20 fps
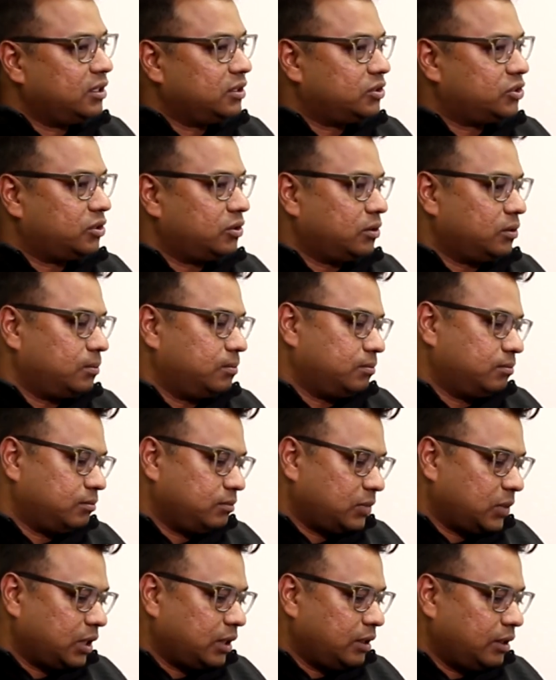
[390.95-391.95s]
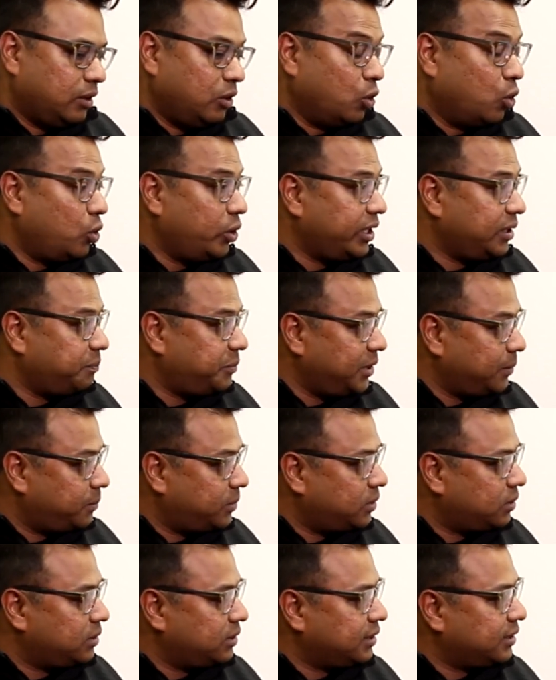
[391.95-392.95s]
So, knowing
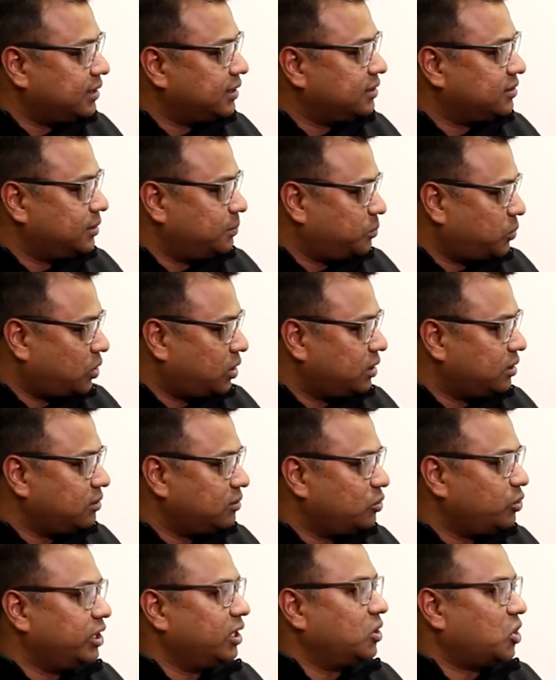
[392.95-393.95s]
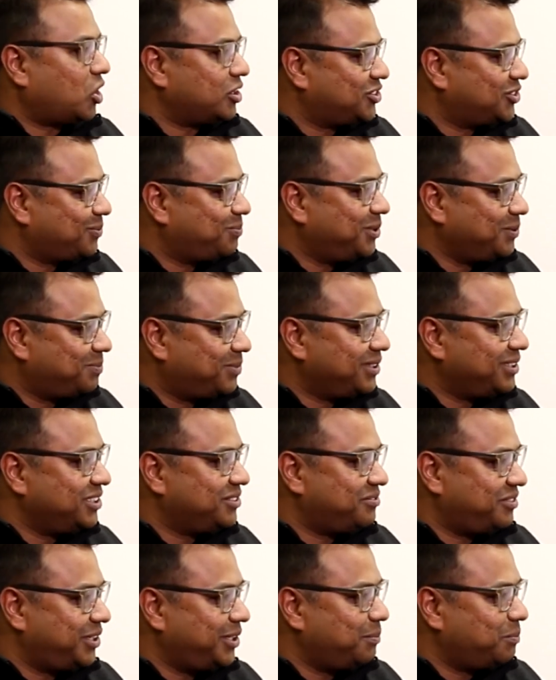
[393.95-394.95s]
people is important. Knowing lots of people
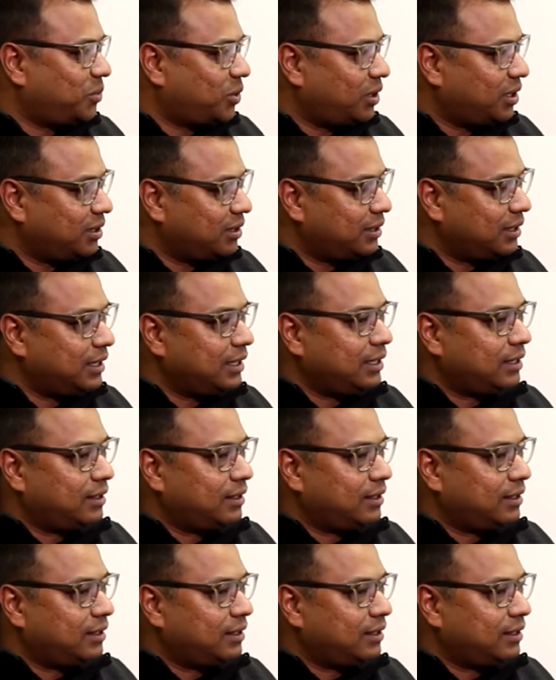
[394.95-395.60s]
is very important